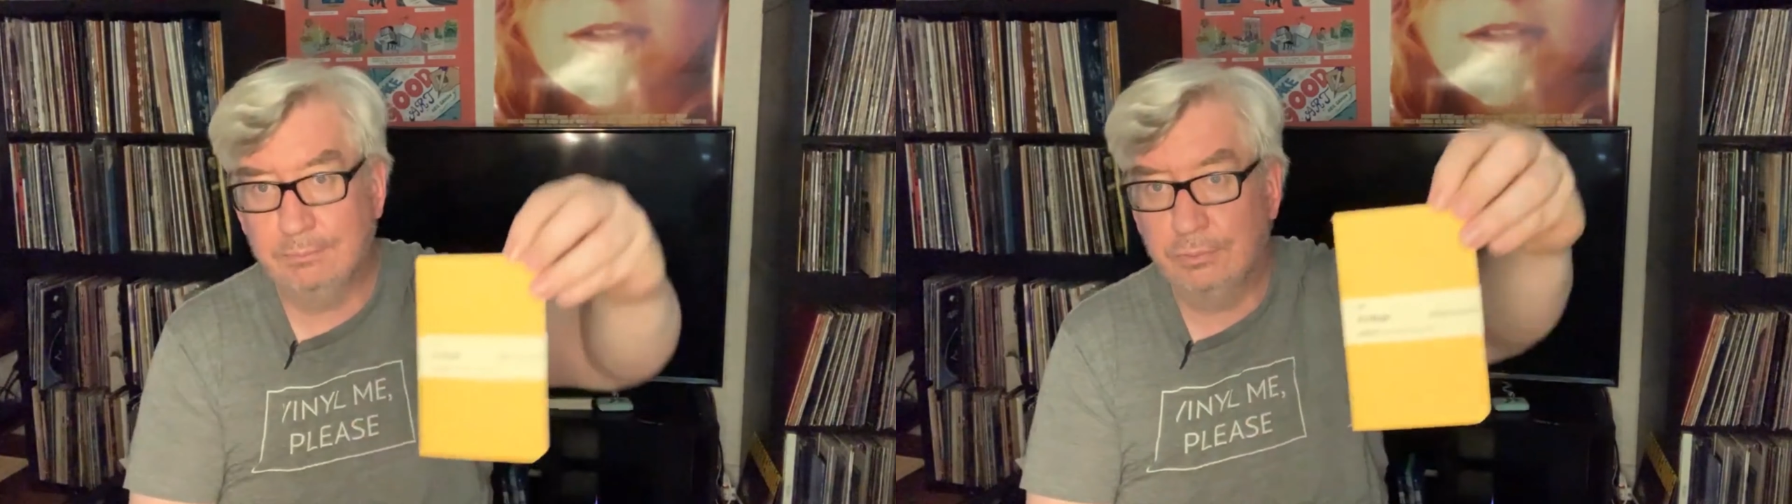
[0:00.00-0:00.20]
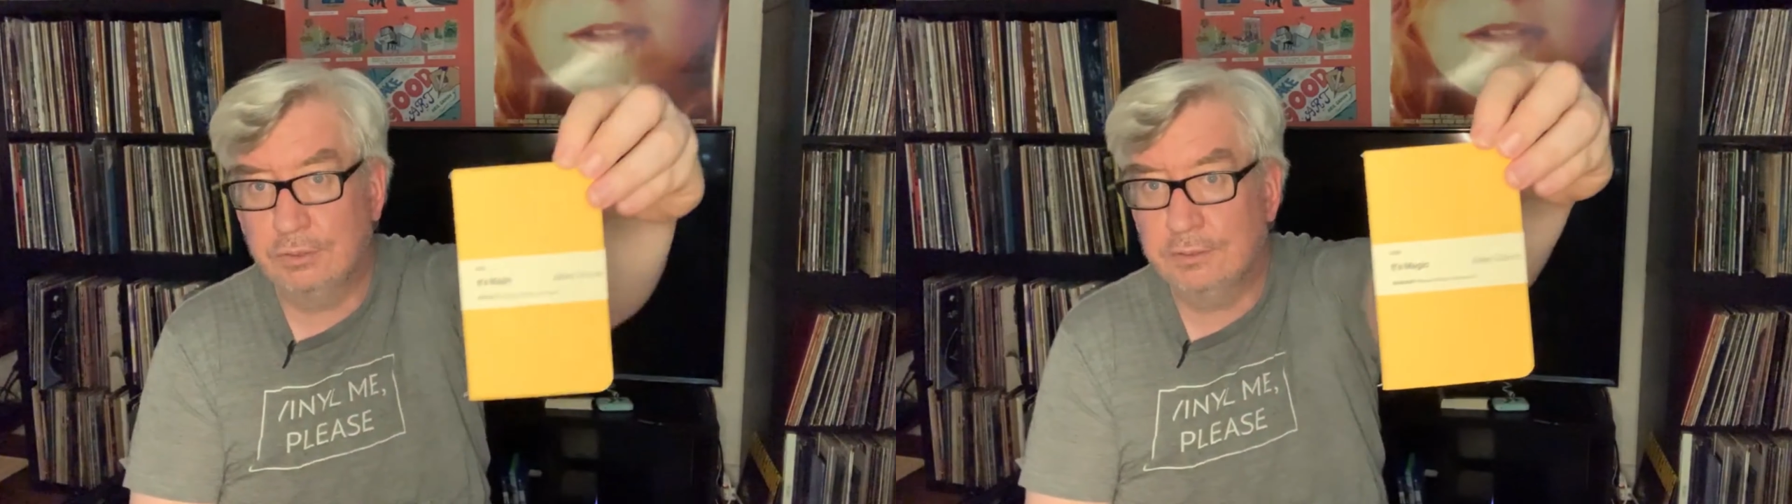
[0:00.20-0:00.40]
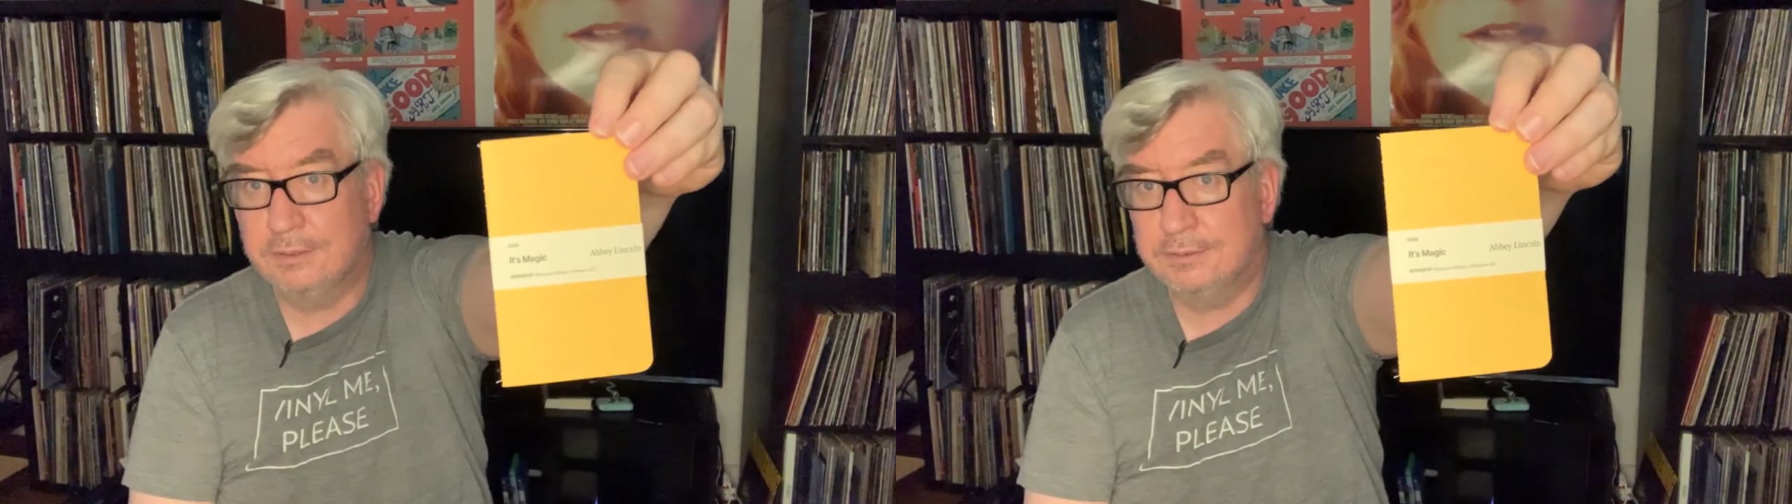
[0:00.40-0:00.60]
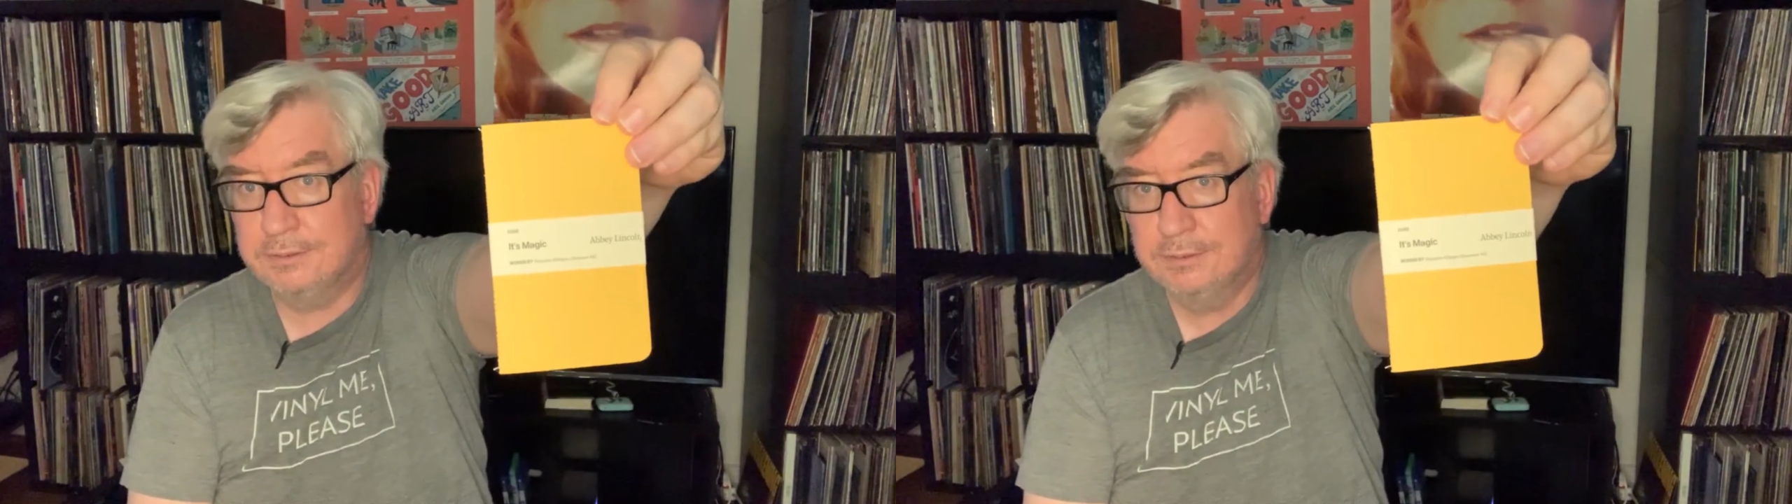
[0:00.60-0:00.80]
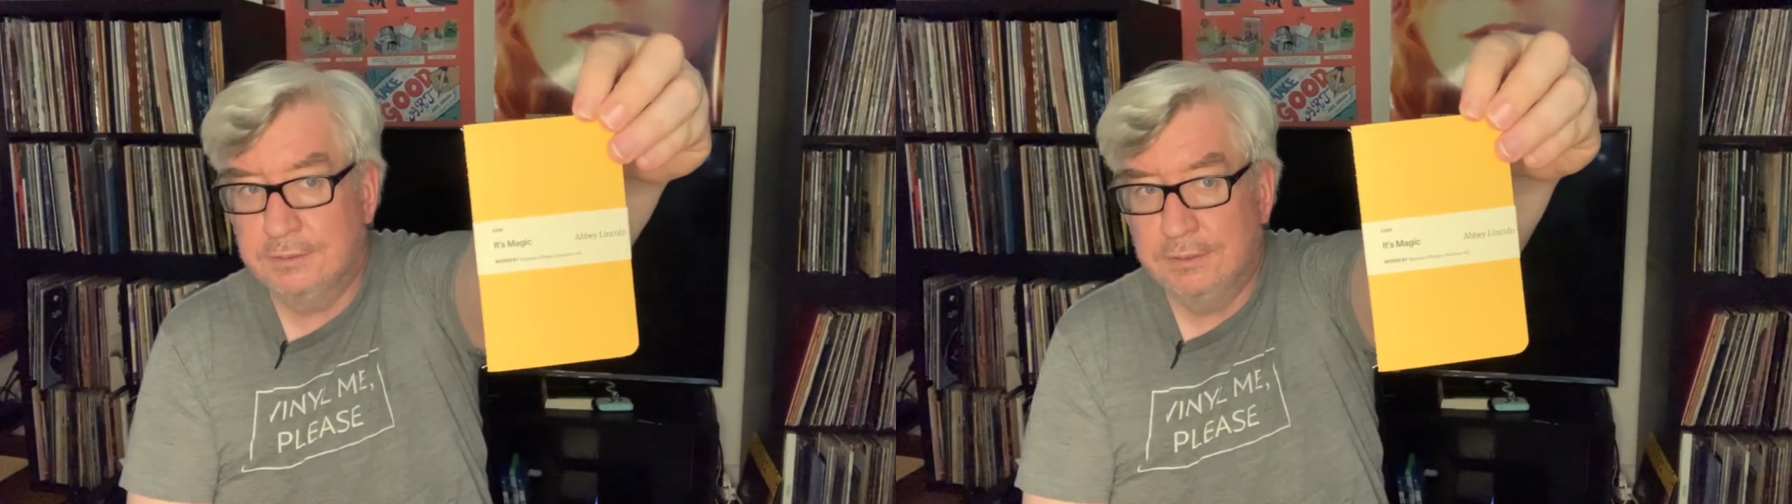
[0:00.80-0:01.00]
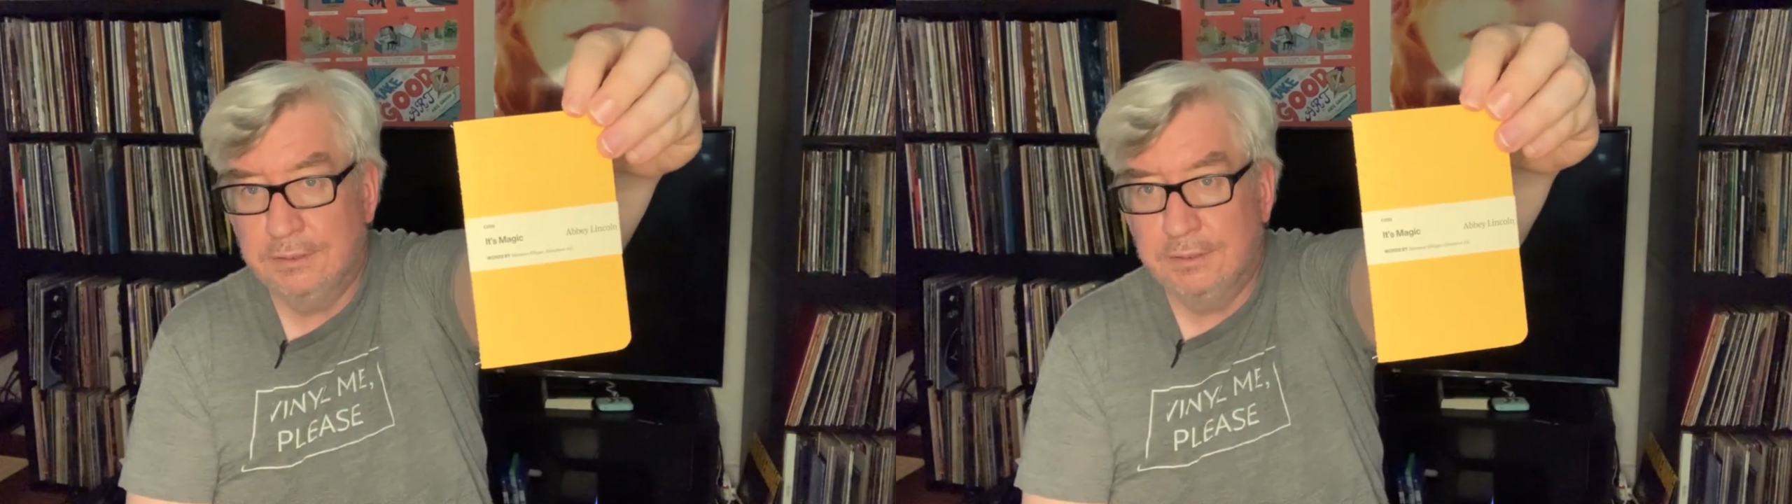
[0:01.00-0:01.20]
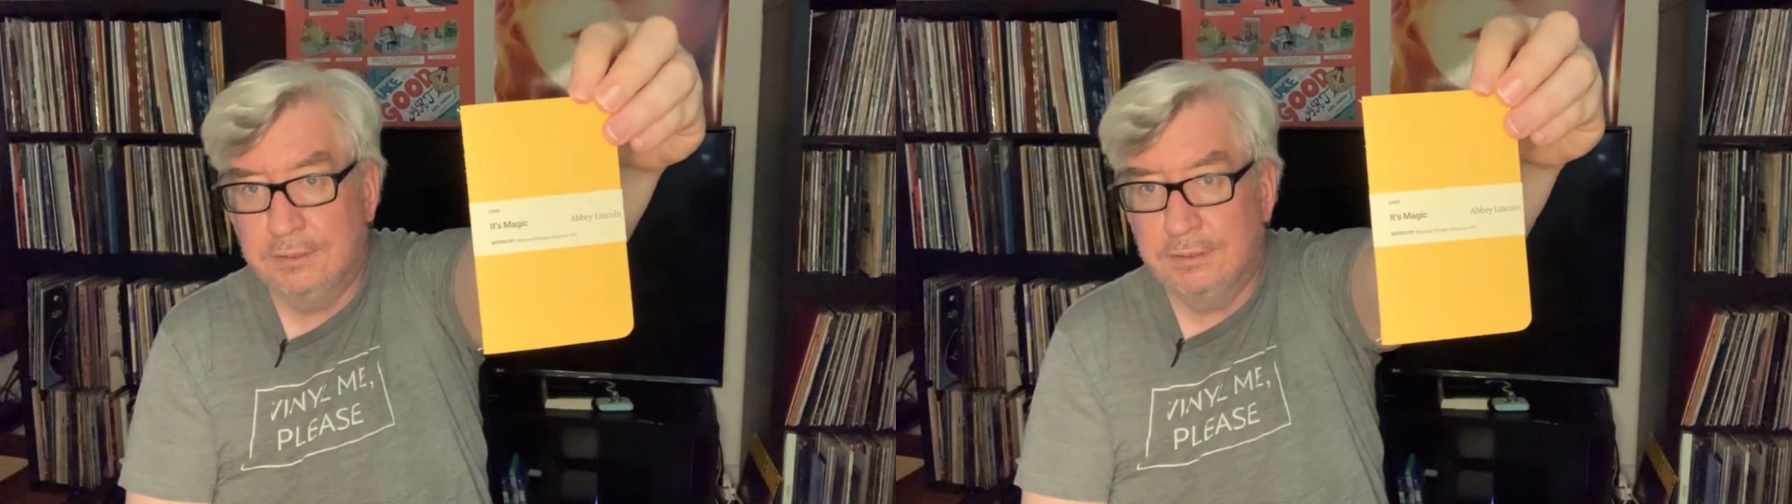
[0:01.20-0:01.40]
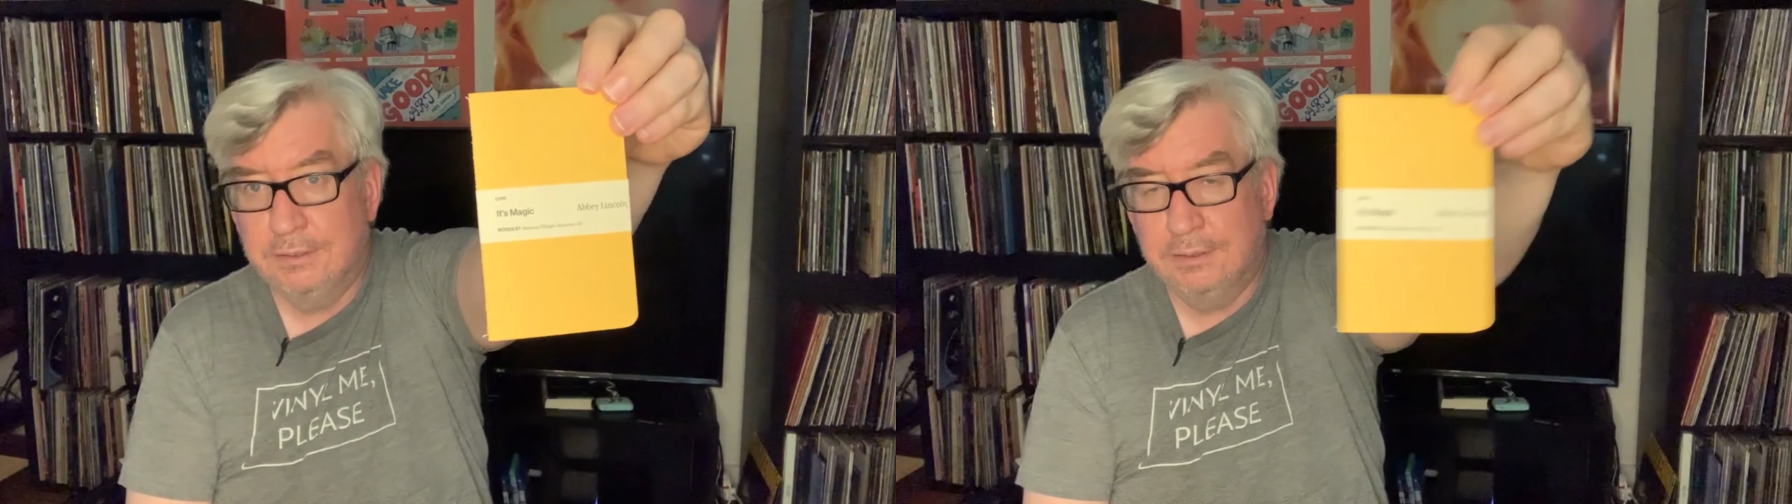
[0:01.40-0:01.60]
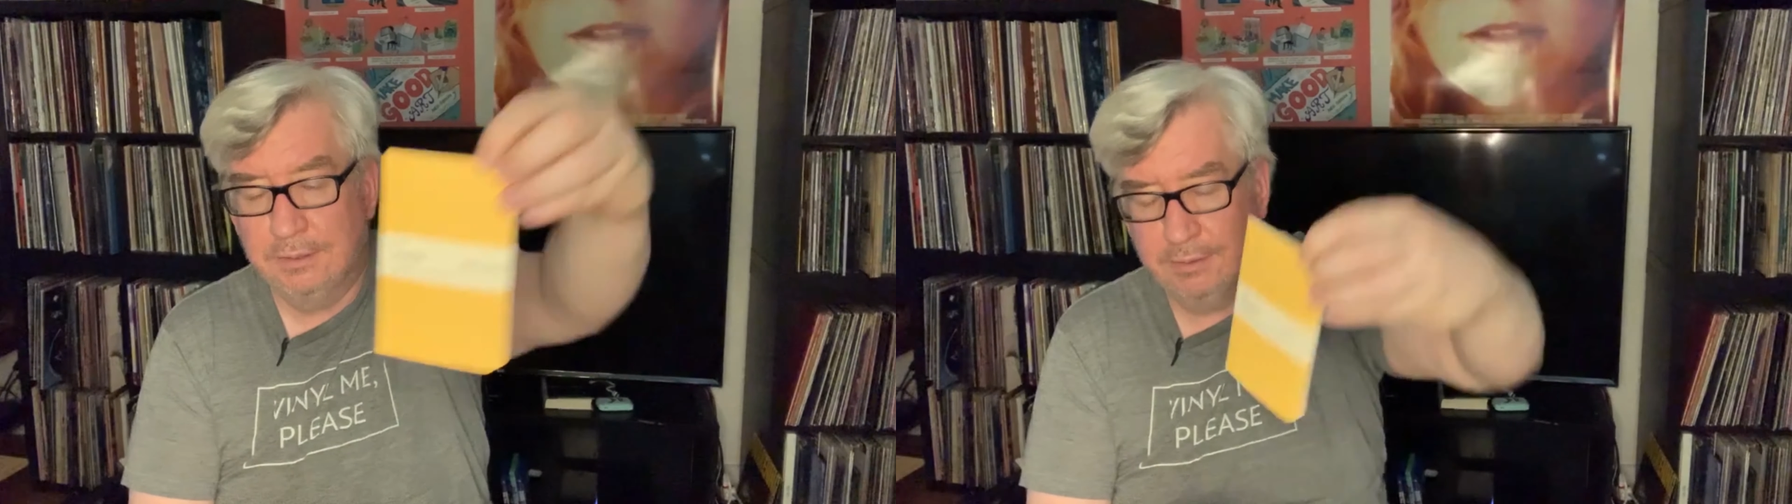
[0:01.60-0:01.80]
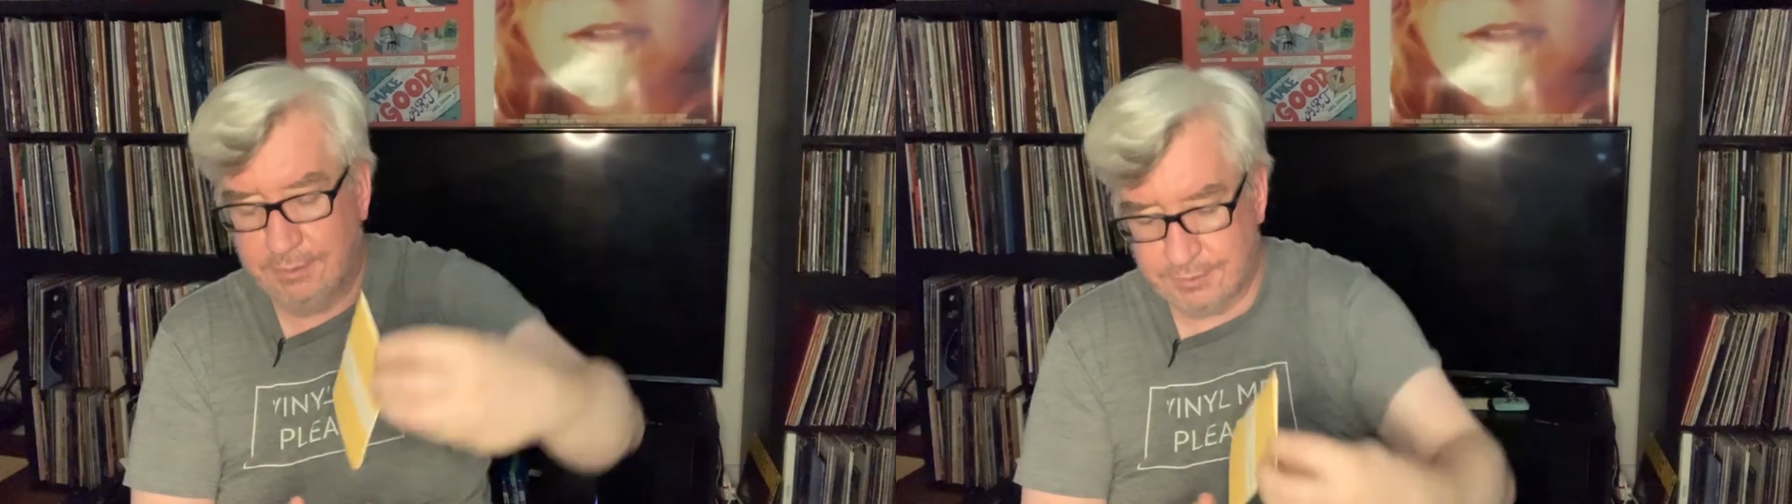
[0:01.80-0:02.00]
booklet.
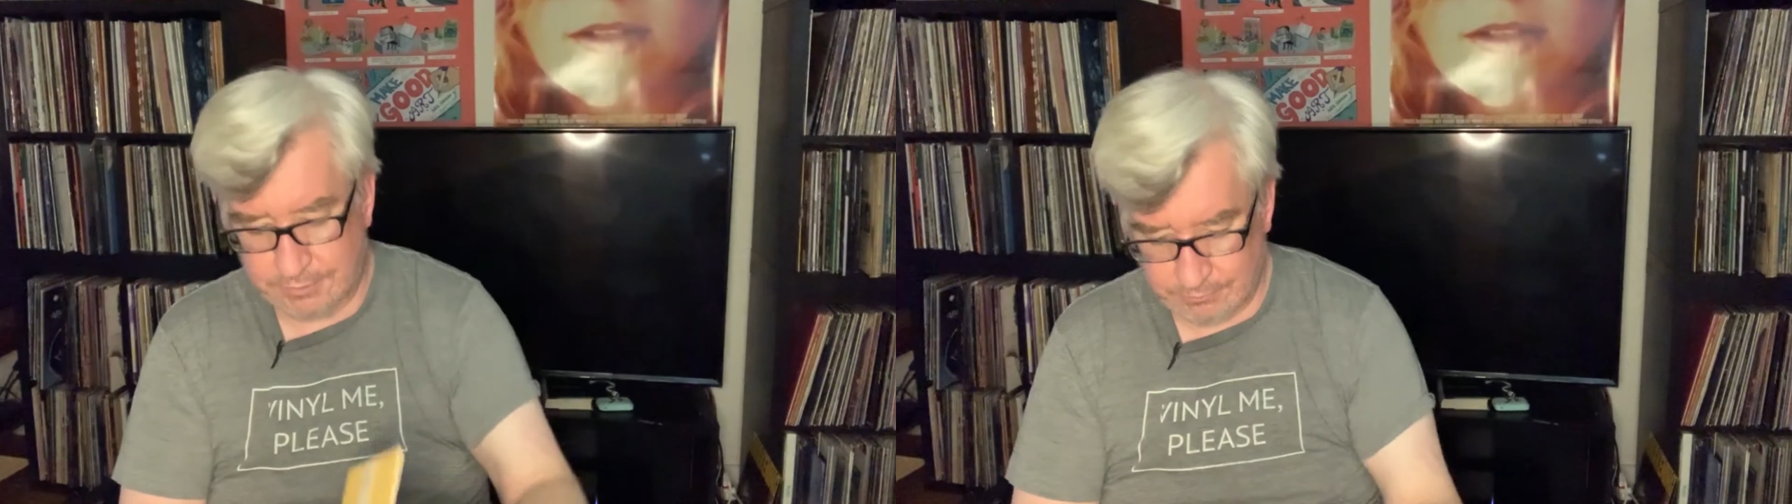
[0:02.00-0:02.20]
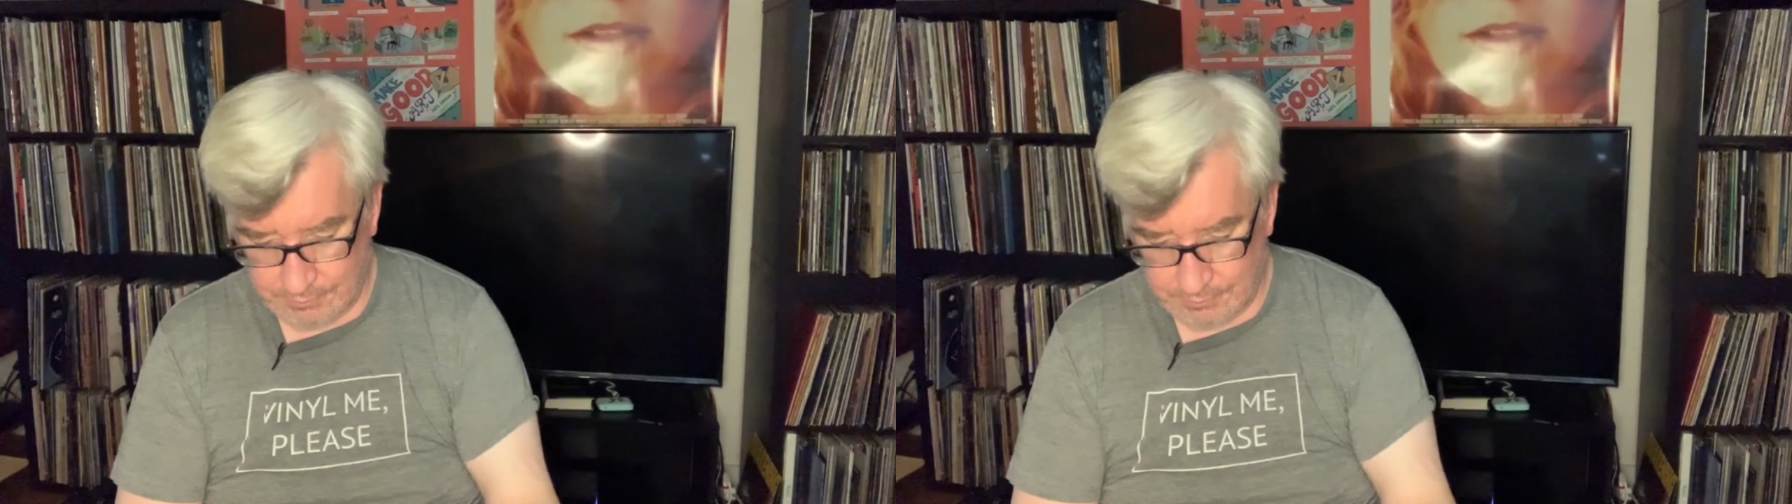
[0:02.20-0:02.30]
This